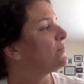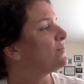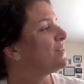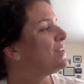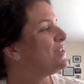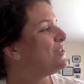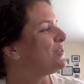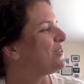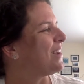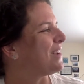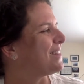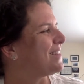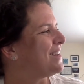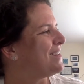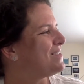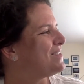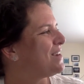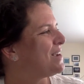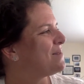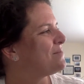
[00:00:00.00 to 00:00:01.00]
Did you like
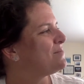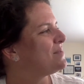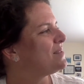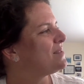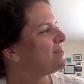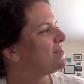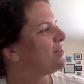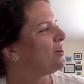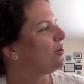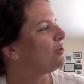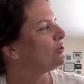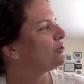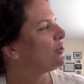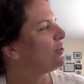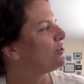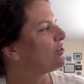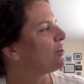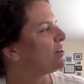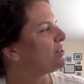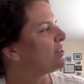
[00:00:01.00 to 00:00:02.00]
that, James? The old
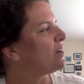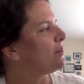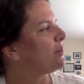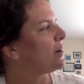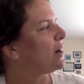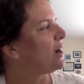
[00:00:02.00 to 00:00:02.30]
green grasshopper